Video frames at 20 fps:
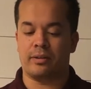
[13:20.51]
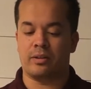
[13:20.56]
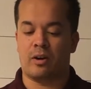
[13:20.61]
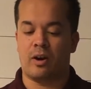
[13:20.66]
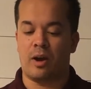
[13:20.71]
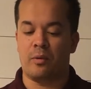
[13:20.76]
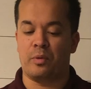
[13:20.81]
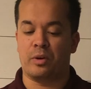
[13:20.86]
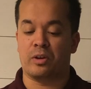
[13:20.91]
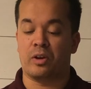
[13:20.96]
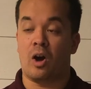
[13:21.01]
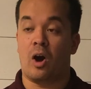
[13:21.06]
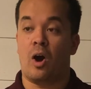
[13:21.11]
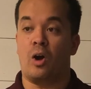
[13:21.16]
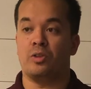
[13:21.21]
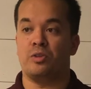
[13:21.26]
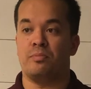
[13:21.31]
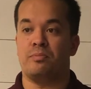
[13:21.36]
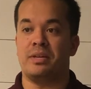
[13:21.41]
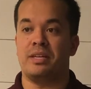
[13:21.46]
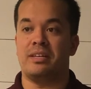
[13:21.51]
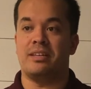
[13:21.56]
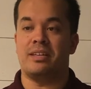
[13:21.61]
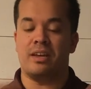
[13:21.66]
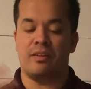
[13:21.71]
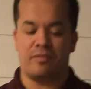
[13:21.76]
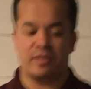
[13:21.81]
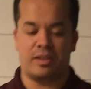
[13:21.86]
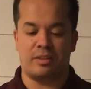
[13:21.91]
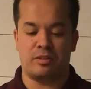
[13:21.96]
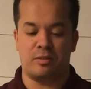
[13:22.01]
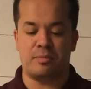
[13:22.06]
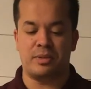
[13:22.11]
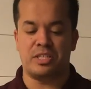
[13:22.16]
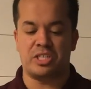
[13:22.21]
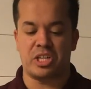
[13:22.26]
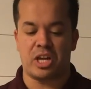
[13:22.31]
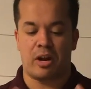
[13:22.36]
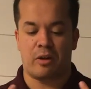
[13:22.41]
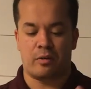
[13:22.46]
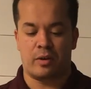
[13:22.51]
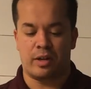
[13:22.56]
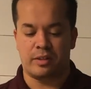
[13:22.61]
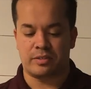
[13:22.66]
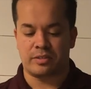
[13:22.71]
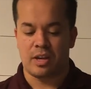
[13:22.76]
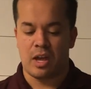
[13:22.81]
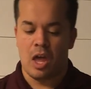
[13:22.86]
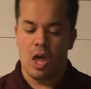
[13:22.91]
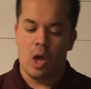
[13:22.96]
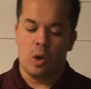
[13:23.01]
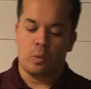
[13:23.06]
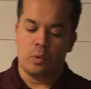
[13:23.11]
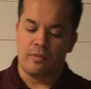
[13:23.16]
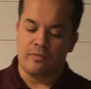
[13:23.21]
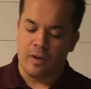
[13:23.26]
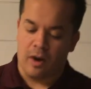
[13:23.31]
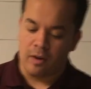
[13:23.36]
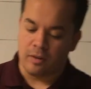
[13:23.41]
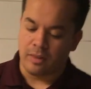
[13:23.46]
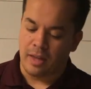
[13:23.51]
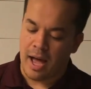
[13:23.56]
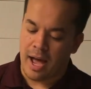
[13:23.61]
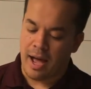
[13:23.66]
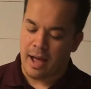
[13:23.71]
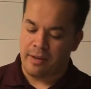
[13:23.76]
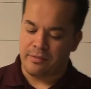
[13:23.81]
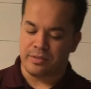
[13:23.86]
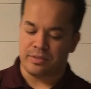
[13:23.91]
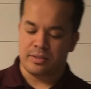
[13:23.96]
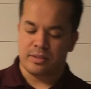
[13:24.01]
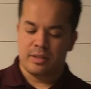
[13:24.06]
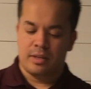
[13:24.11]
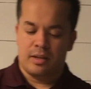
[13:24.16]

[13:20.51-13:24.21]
All right, we're called to be giving, to be generous with our lives.